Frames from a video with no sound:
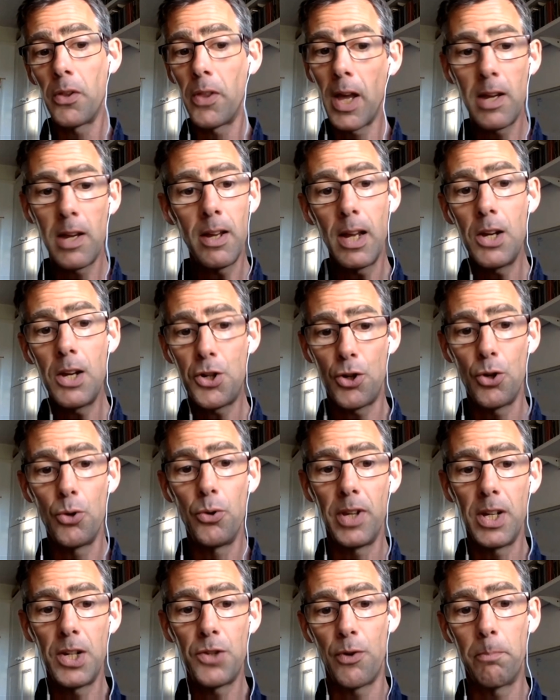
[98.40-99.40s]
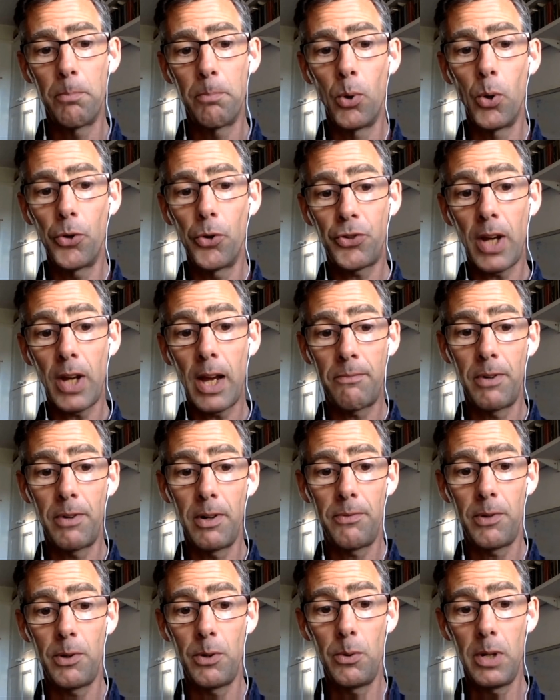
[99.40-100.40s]
So they issue these reports
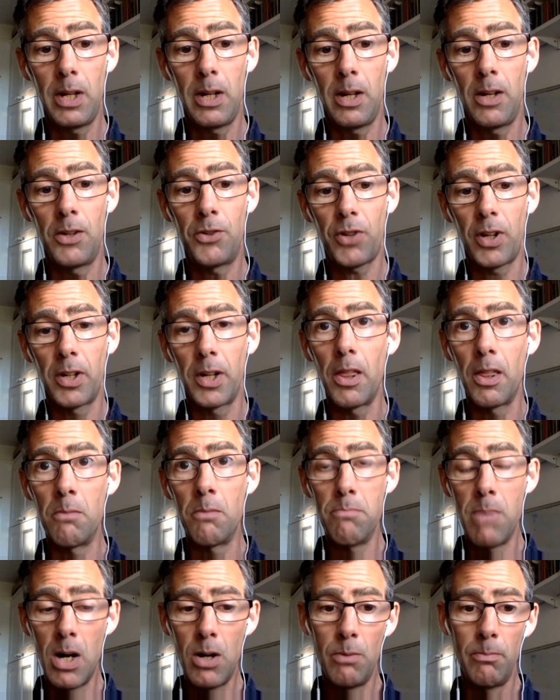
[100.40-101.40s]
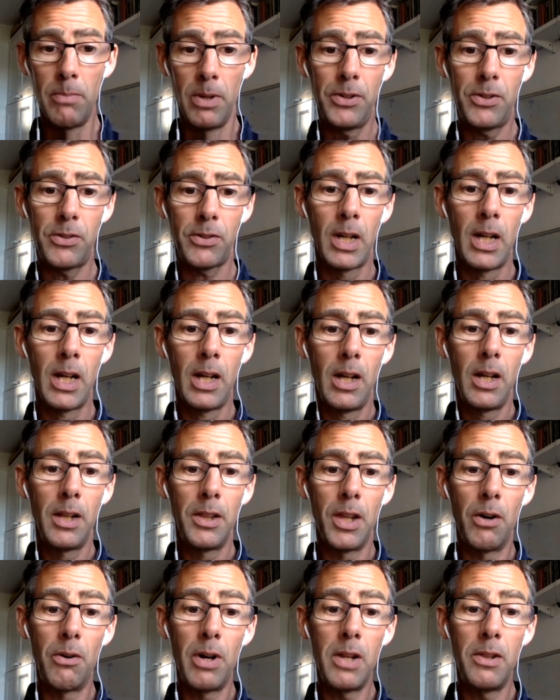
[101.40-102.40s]
every few years, and at the moment,
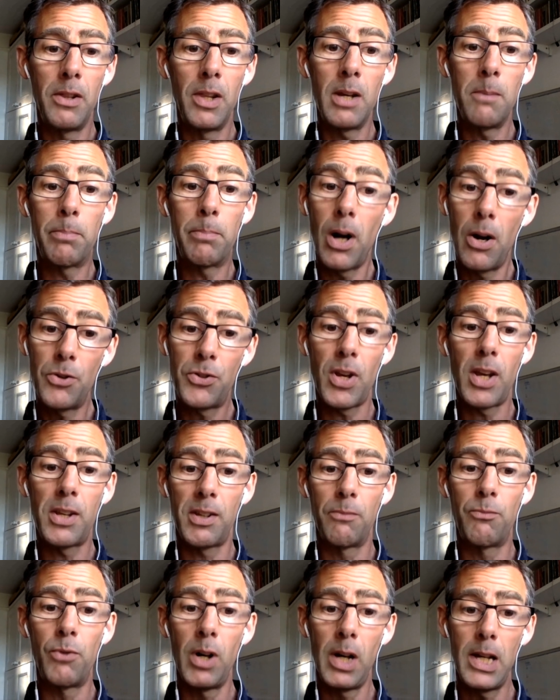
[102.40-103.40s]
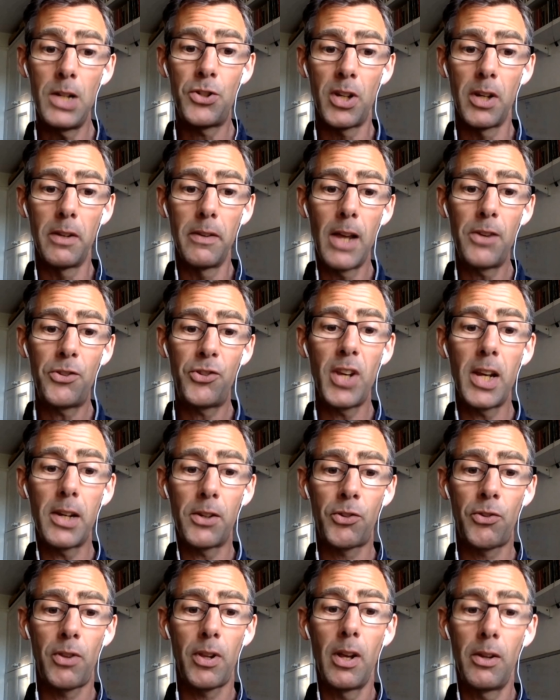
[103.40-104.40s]
they're in the process of releasing their
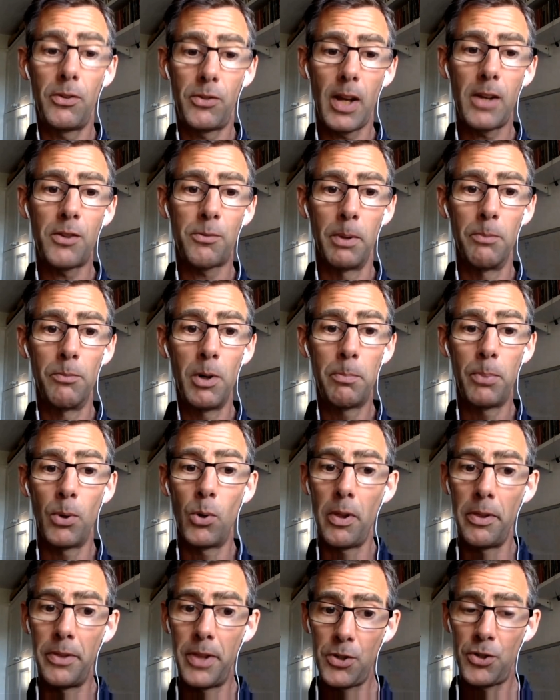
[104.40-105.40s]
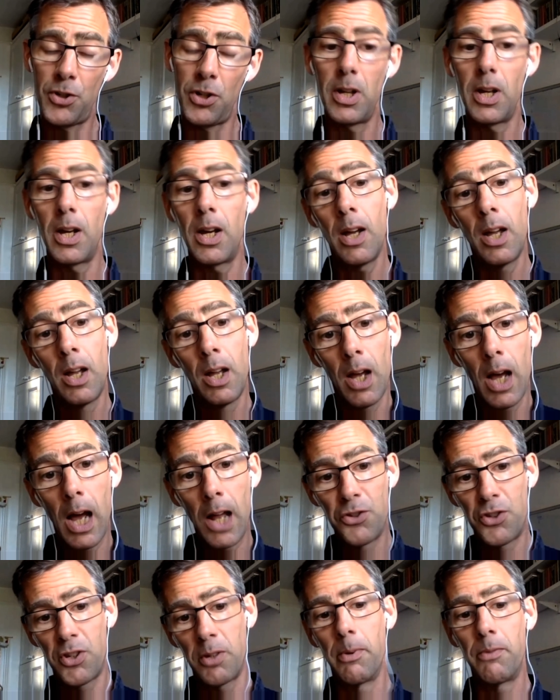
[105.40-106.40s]
sixth assessment report this year
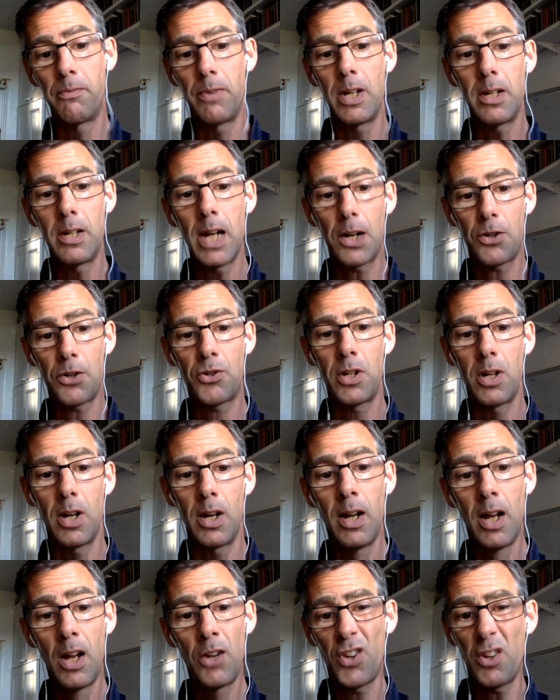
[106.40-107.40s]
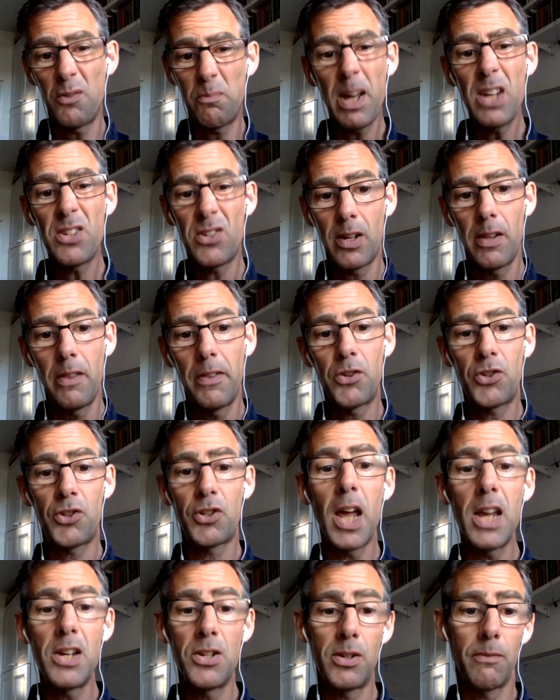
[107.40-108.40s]
and some of it next year. So it's basically
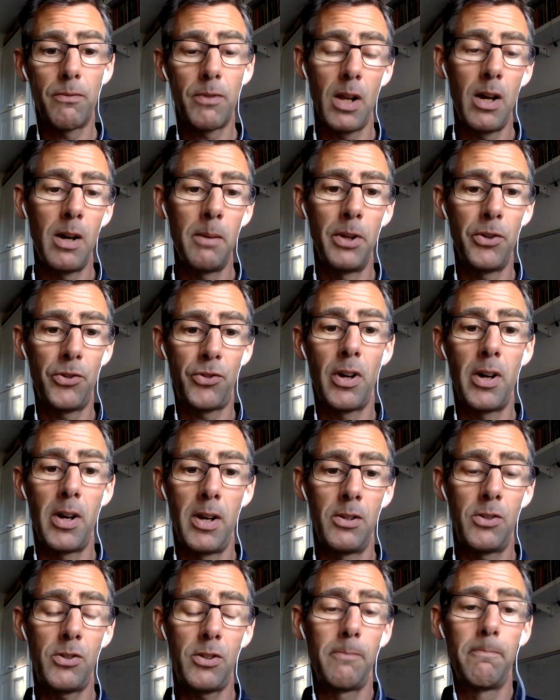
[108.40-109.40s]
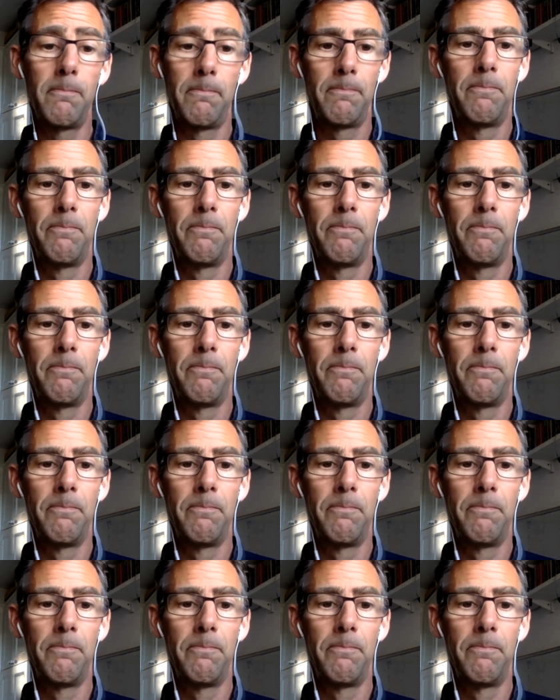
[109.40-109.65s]
the state of climate science.